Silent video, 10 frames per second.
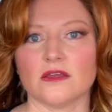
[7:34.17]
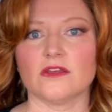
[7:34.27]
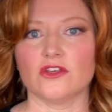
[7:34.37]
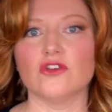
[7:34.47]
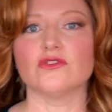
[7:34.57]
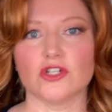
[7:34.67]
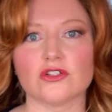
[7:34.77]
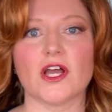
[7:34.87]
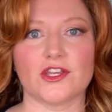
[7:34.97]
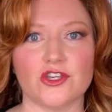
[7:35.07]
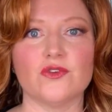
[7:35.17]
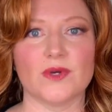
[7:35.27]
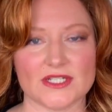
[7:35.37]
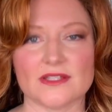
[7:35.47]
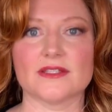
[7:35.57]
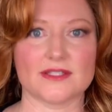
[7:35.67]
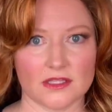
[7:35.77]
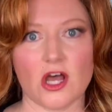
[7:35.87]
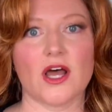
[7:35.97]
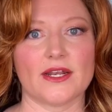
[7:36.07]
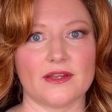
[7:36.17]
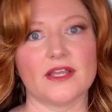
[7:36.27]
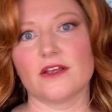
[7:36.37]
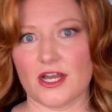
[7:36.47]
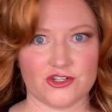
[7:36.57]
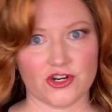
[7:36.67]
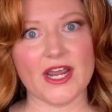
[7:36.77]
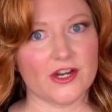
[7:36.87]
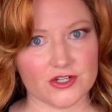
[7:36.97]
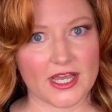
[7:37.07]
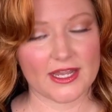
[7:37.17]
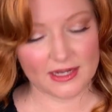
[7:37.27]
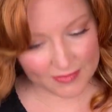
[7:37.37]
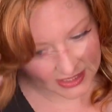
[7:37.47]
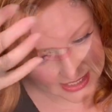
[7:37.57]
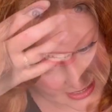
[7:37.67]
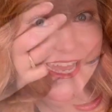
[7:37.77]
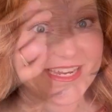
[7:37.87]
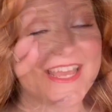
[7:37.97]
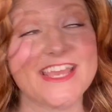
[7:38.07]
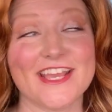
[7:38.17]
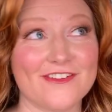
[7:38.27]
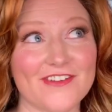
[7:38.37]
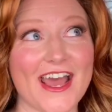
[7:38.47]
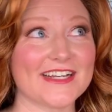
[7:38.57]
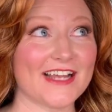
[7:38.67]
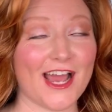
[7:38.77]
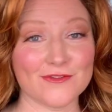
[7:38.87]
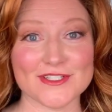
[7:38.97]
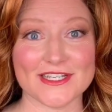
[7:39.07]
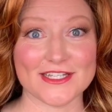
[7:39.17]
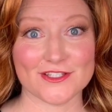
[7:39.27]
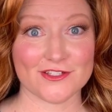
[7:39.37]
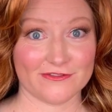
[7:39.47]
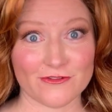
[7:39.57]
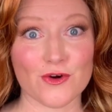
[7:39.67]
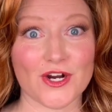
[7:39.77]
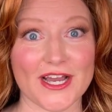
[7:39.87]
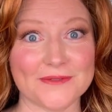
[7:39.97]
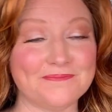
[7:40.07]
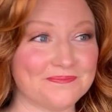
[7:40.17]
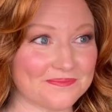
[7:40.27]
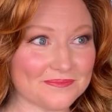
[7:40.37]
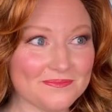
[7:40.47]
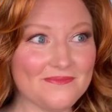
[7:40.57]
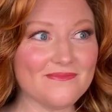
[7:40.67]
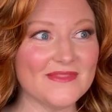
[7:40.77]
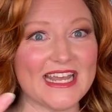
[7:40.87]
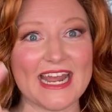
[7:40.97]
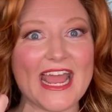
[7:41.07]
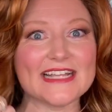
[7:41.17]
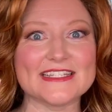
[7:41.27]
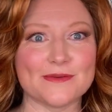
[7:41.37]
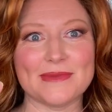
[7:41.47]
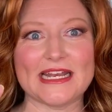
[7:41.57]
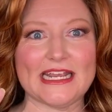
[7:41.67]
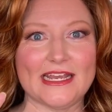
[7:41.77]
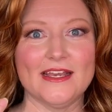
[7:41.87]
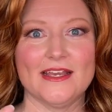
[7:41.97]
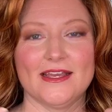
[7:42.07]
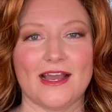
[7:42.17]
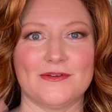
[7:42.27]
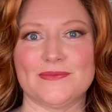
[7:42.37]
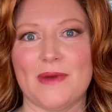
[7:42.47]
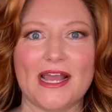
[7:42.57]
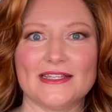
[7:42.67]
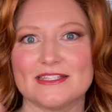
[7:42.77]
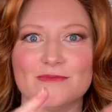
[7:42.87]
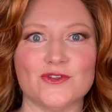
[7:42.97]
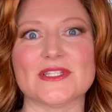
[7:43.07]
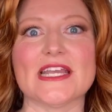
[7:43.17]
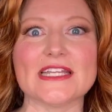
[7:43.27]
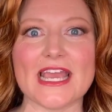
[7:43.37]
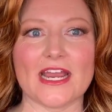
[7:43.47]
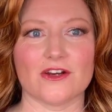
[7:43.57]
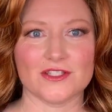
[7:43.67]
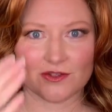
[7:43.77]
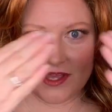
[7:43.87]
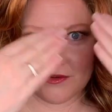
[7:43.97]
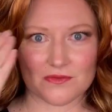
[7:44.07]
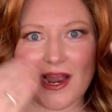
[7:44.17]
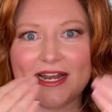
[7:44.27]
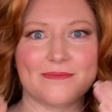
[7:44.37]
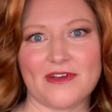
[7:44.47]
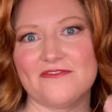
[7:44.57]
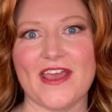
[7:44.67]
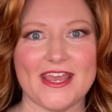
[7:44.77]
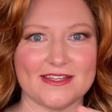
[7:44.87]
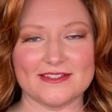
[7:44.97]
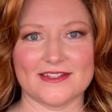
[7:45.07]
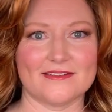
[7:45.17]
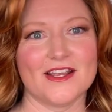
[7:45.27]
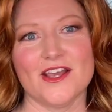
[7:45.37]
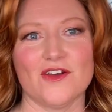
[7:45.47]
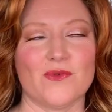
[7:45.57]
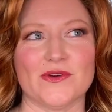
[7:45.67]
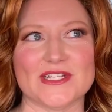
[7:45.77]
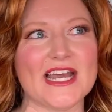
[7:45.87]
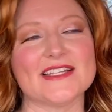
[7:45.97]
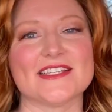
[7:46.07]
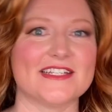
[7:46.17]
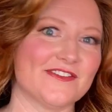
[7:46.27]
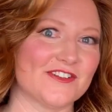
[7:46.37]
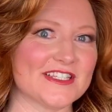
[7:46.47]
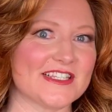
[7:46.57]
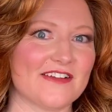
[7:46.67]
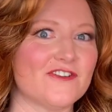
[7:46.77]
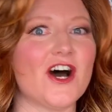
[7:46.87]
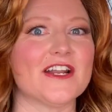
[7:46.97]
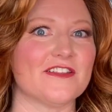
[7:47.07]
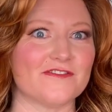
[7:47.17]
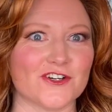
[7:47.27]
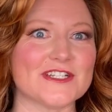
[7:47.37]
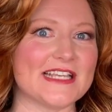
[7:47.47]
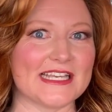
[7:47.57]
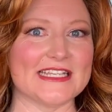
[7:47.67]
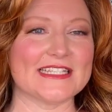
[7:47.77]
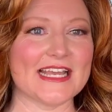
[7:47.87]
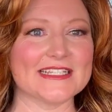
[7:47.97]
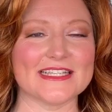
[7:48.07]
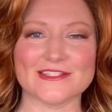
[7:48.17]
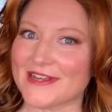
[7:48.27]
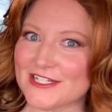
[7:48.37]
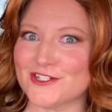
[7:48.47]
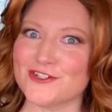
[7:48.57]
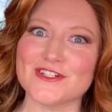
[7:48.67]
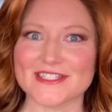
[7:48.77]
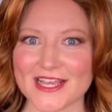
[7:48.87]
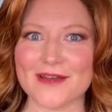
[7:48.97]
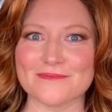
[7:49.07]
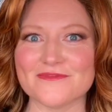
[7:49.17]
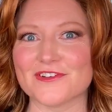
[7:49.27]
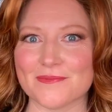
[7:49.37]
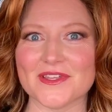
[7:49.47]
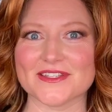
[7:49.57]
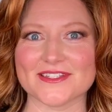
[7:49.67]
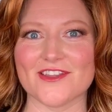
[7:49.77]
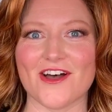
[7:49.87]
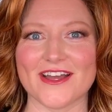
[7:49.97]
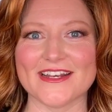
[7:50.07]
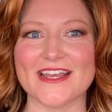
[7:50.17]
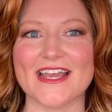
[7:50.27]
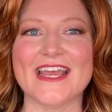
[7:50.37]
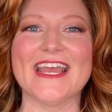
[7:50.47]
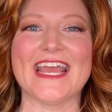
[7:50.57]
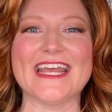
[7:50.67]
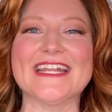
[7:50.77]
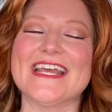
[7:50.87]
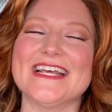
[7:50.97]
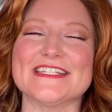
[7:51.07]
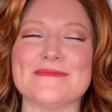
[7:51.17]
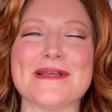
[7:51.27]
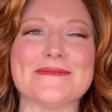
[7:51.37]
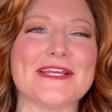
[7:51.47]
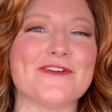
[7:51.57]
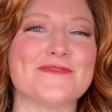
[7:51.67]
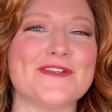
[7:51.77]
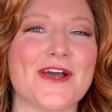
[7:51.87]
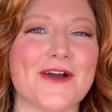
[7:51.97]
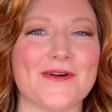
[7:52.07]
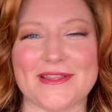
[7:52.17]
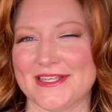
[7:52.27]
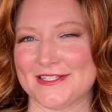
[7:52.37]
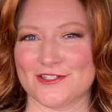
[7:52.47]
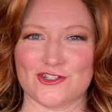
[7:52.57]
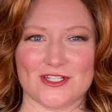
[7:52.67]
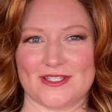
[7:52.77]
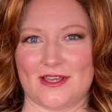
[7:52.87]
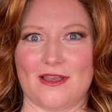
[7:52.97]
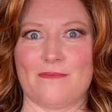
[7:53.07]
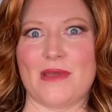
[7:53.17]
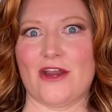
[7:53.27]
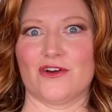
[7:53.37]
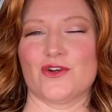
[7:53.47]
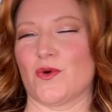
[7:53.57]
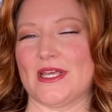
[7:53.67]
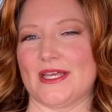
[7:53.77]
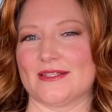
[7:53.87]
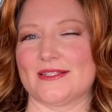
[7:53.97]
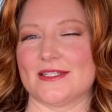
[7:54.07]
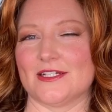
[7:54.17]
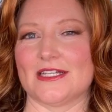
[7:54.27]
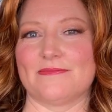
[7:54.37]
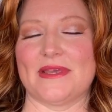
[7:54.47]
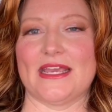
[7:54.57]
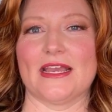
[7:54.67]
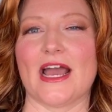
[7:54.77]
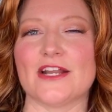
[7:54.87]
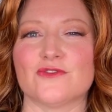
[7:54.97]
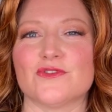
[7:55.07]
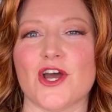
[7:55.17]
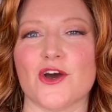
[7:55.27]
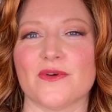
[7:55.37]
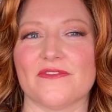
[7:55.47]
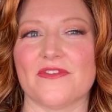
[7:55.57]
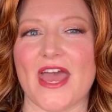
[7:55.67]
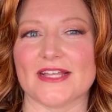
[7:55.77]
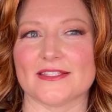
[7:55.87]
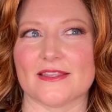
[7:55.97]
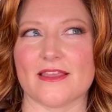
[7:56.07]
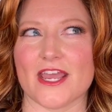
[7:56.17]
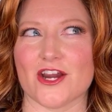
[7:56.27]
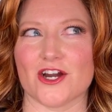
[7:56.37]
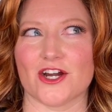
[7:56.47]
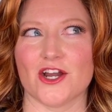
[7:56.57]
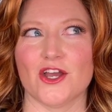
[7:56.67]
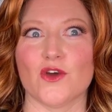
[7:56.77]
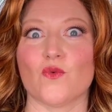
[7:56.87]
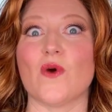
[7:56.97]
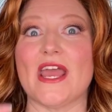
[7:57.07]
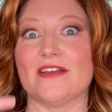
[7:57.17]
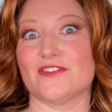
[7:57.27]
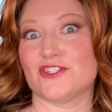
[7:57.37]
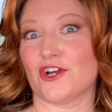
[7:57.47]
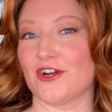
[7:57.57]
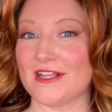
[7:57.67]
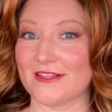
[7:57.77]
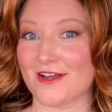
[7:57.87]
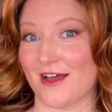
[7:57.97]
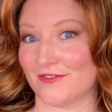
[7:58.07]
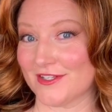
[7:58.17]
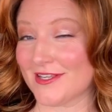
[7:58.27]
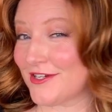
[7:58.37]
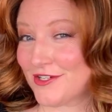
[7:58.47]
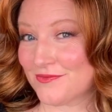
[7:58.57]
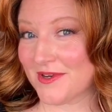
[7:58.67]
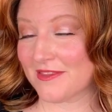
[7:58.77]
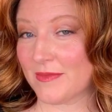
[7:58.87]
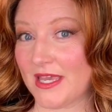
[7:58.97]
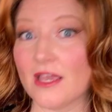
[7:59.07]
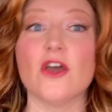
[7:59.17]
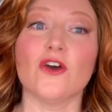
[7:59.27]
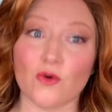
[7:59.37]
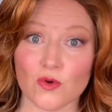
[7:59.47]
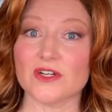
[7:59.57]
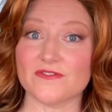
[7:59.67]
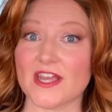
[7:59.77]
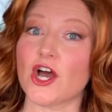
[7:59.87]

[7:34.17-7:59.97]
you look like you went to the salon and got your hair done. I mean, it is. In fact, I was in Sephora and I had somebody, I was buying some new skincare, and so they were right in my face and we were testing different stuff on, and the first thing he says is, "Man, did you just come from the salon?" And sometimes I don't know, and this is just the paranoia still in me, I don't know if that's their way of starting the conversation with me, or if they